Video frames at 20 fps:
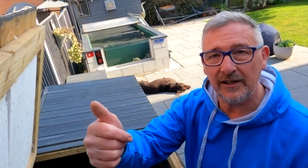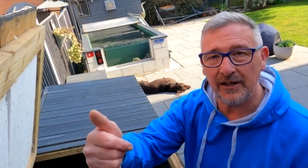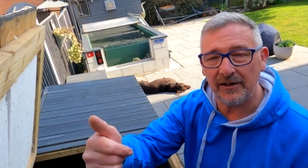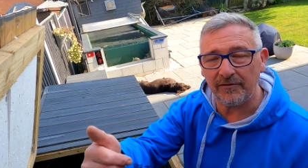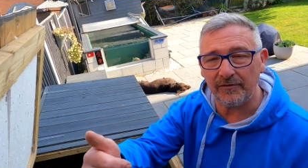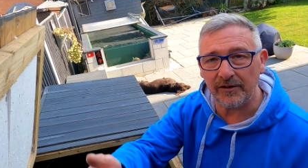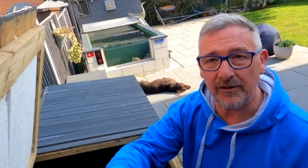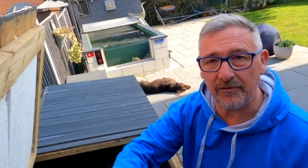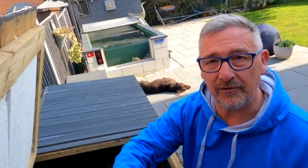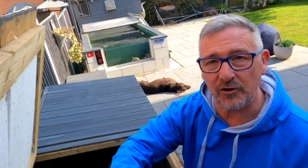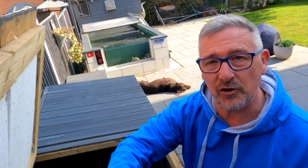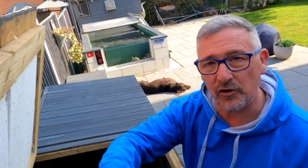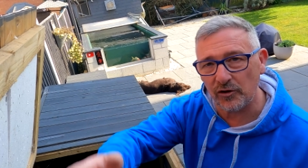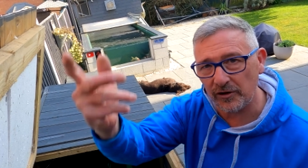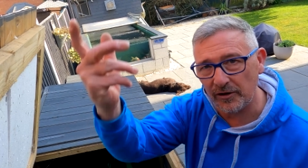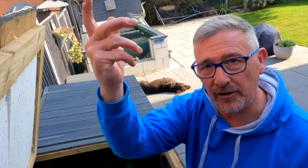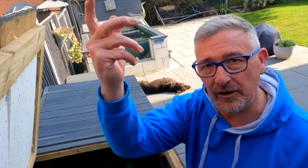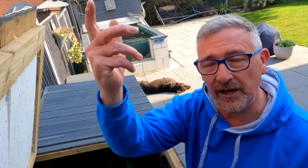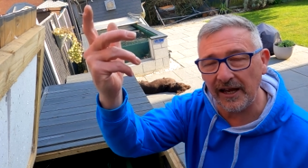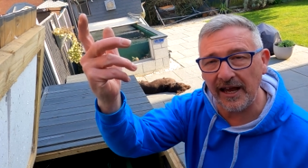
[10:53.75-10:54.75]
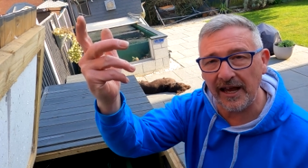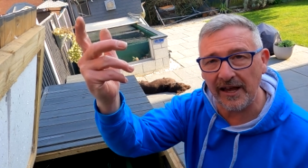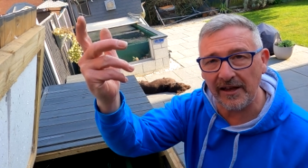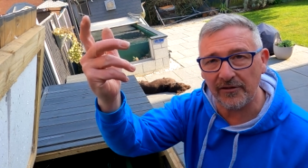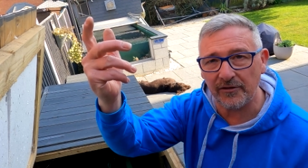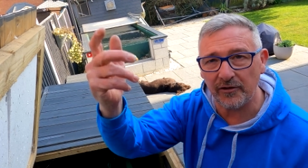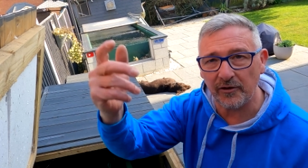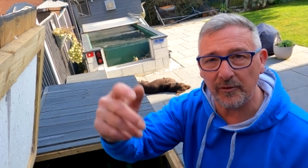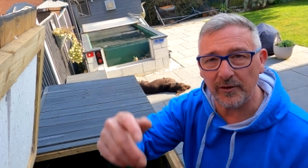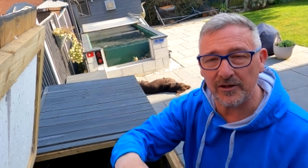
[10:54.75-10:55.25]
you've chucked the
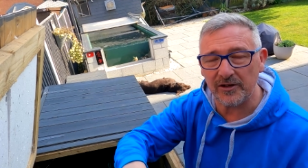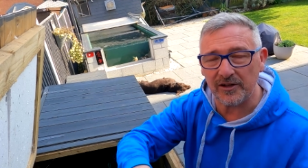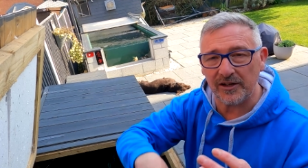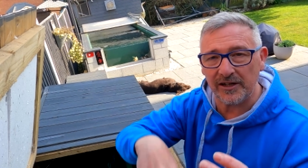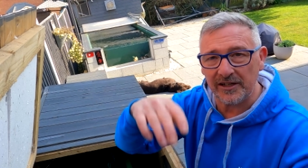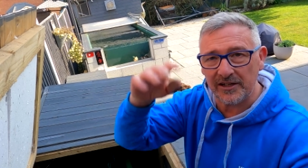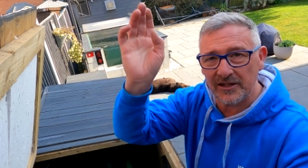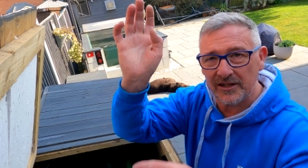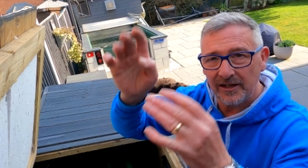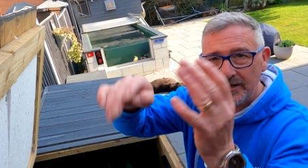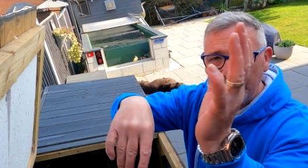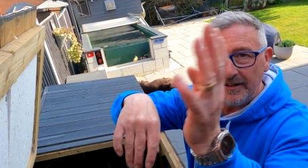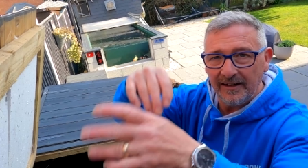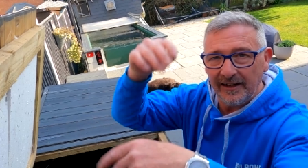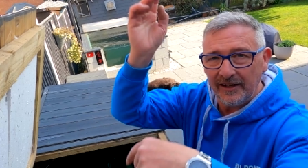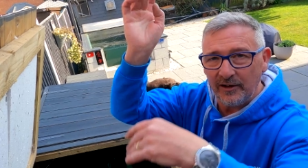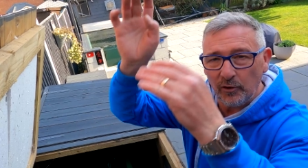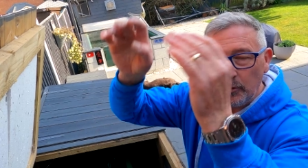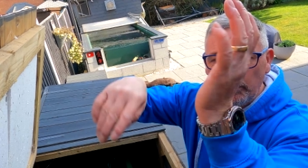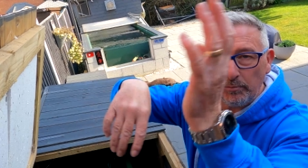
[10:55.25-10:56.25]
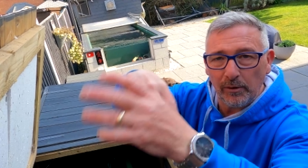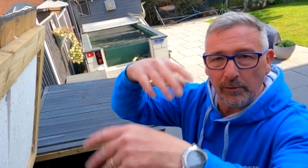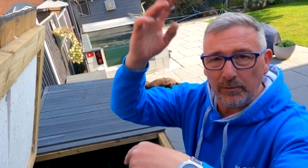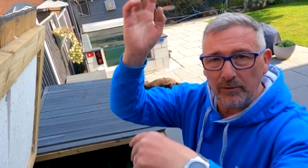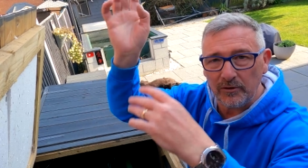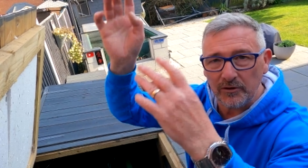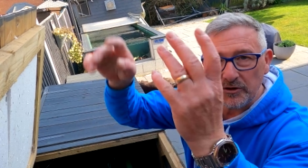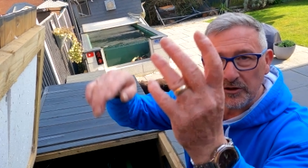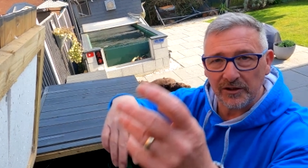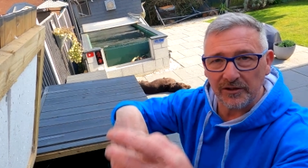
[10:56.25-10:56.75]
air through it and it all
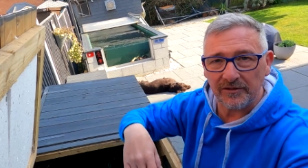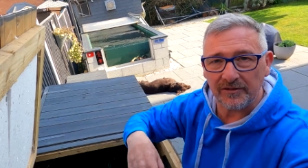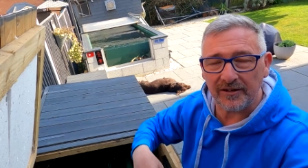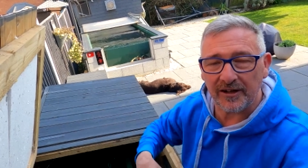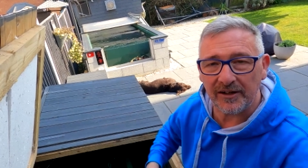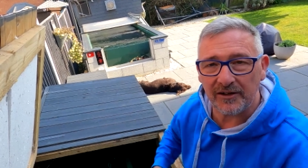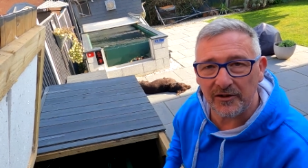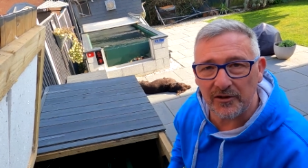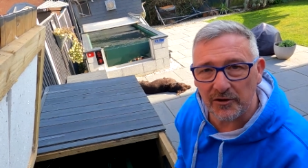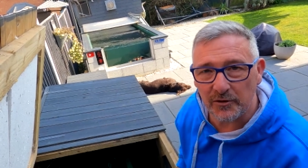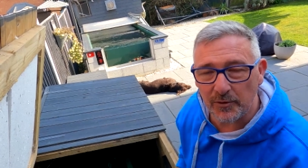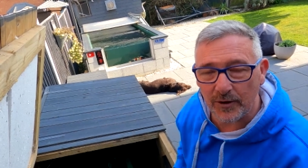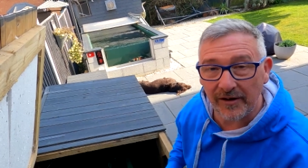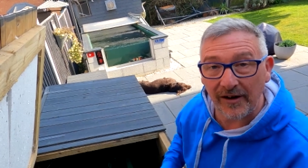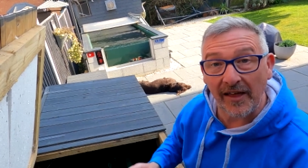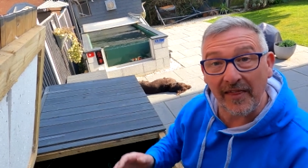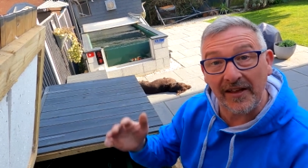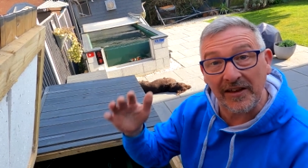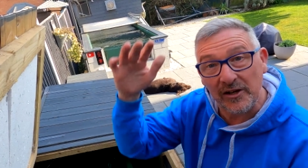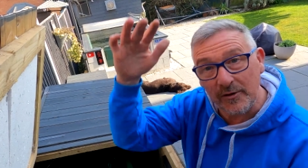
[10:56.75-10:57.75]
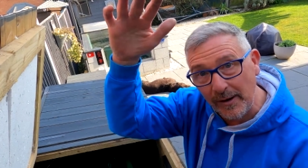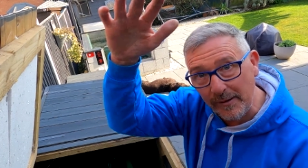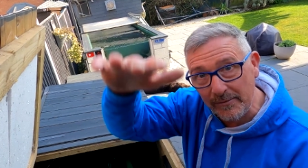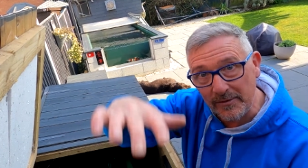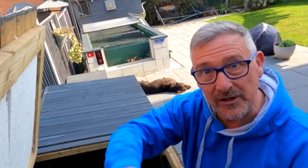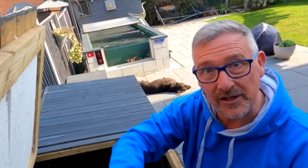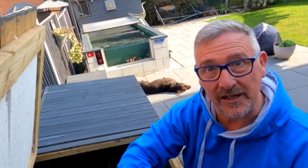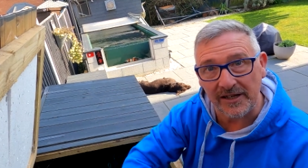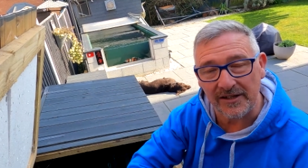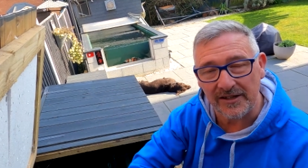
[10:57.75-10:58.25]
bubbles and does whatever, and then you
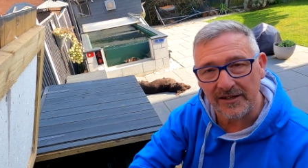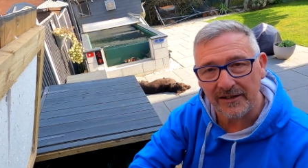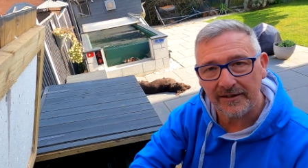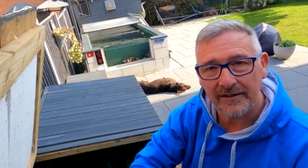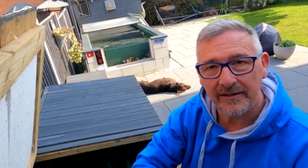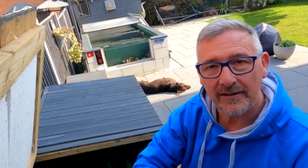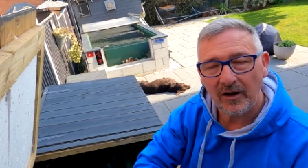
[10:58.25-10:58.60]
empty it,